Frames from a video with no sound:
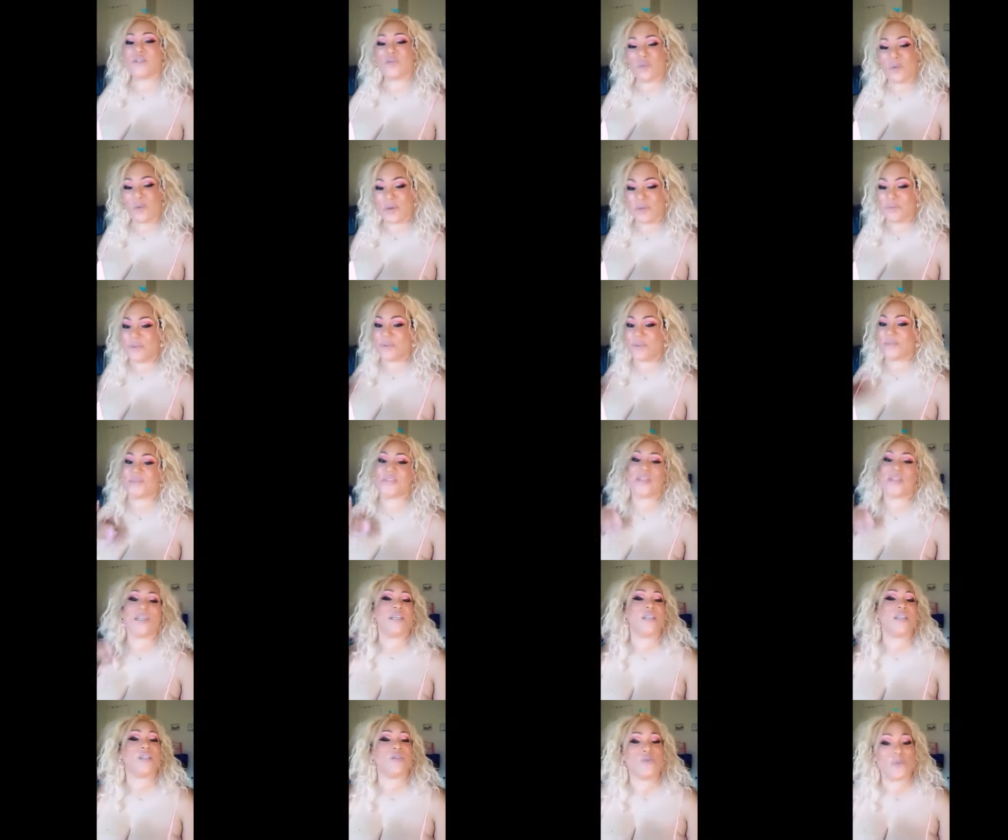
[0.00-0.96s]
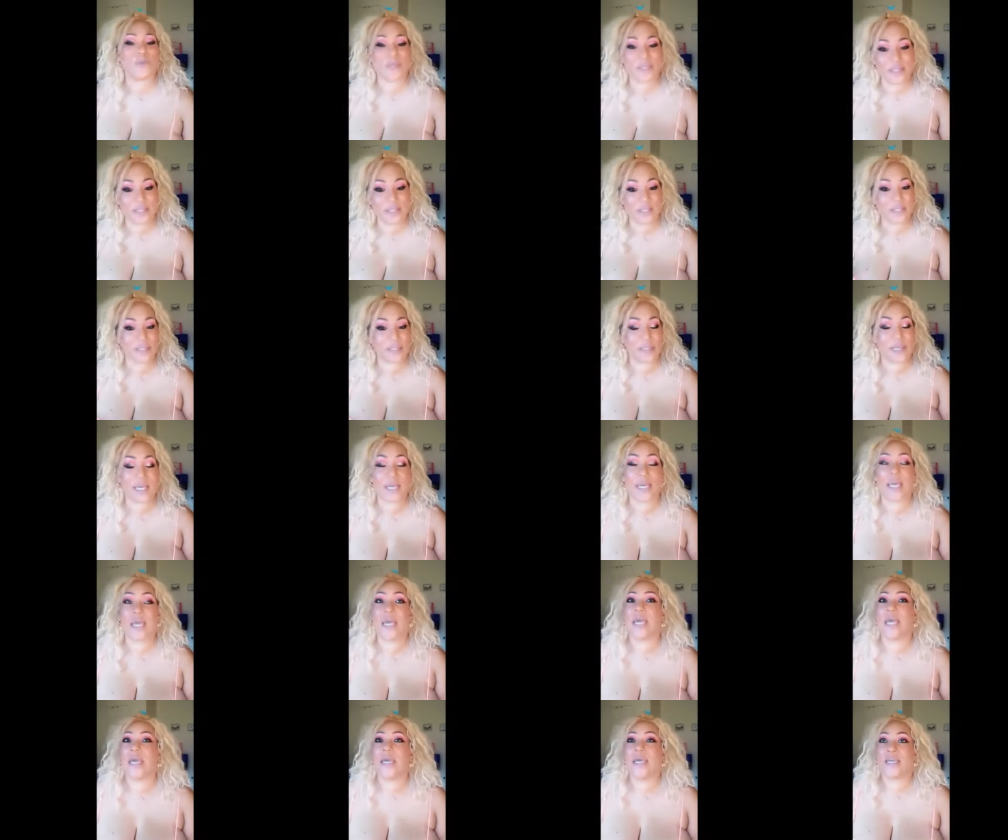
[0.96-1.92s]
2015, 2016.